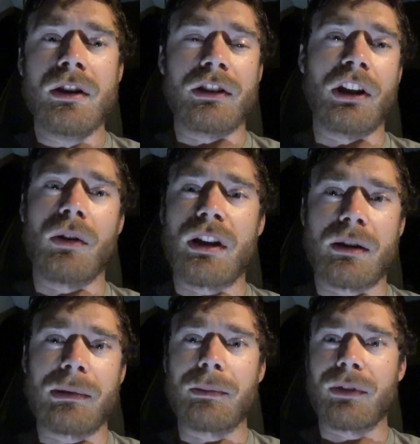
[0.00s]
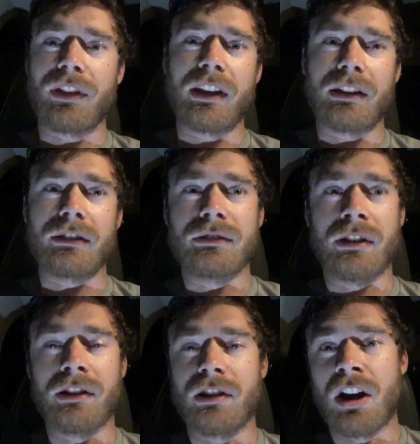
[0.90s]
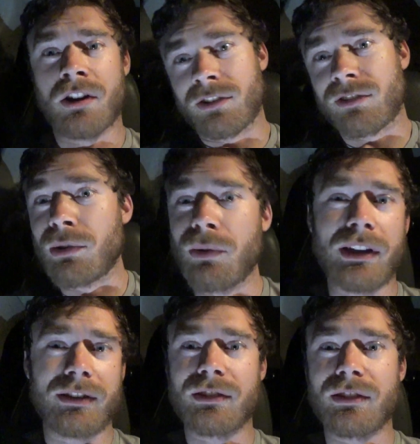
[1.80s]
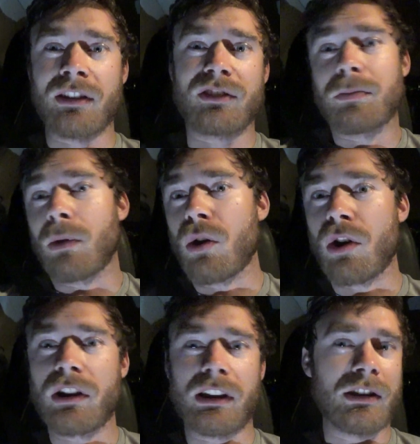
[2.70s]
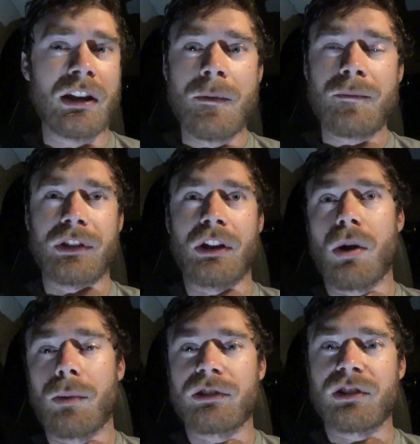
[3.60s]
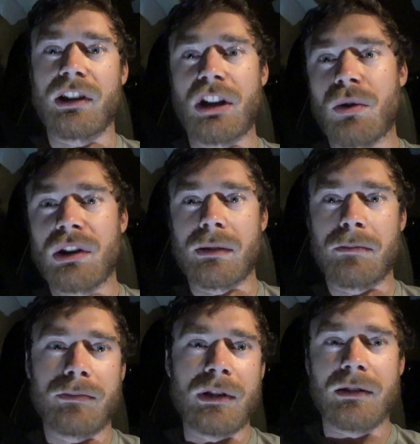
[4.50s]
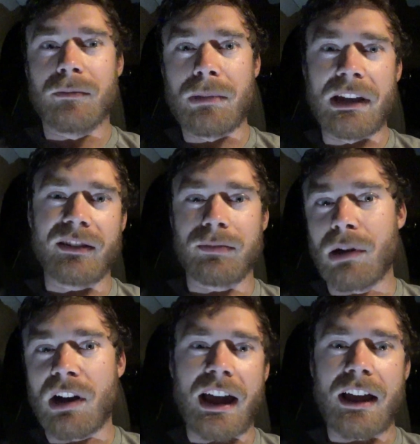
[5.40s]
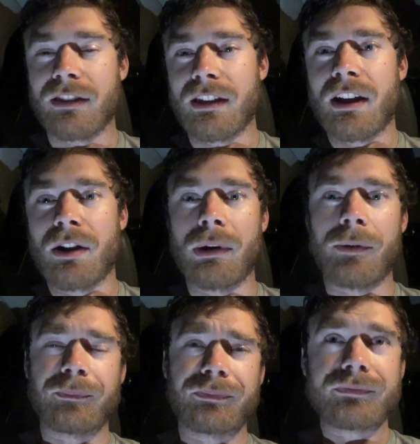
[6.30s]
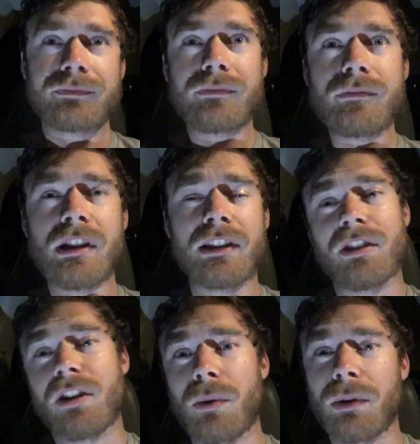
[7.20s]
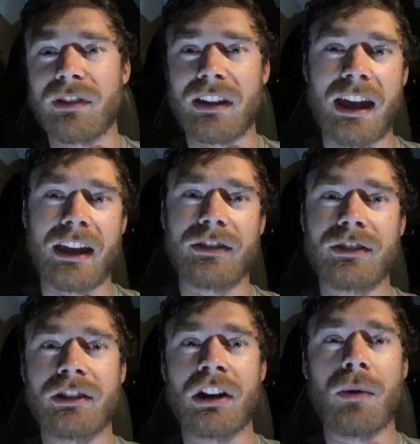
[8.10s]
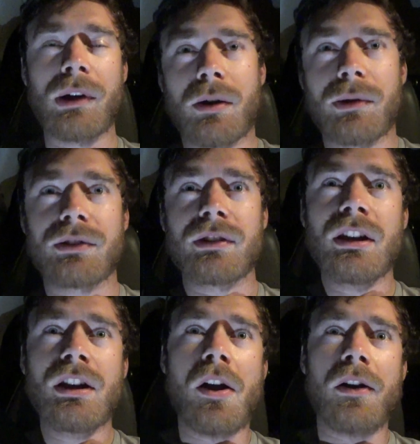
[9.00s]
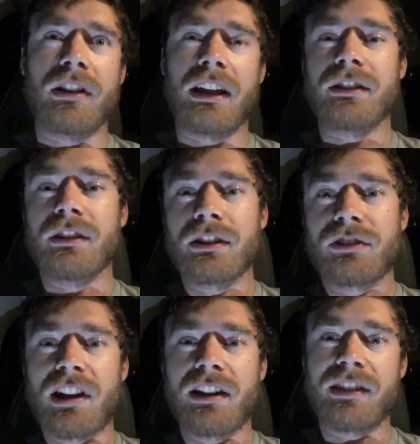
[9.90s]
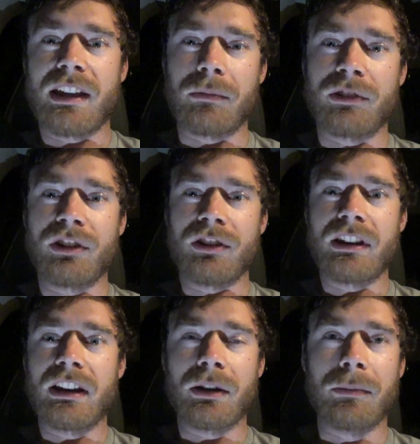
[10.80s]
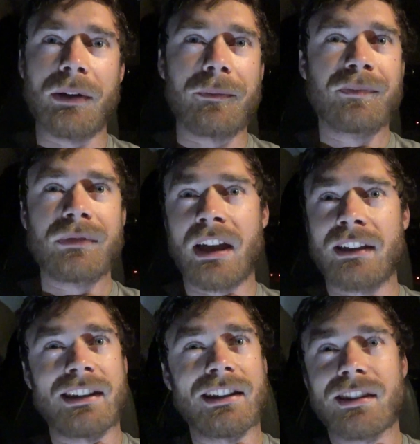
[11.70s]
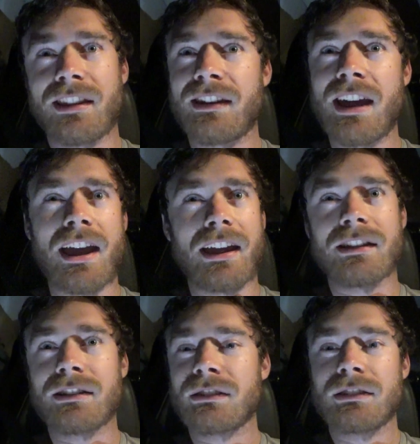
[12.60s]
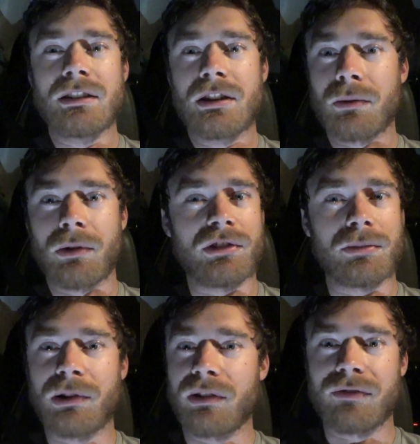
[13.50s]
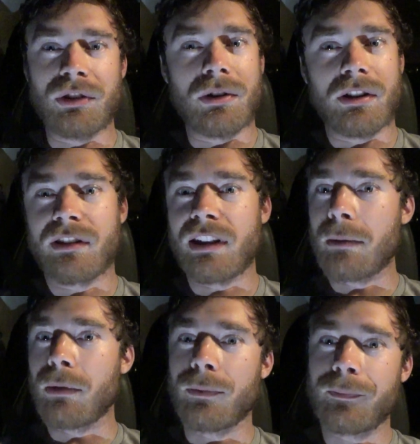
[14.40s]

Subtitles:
You know, a lot of people think that hunters do this as sport and, you know, always try to go get the biggest buck out there. Well, that's not always the case. You know, we always like to try and take mature deer, but at the end of the day, we're just putting food on the table.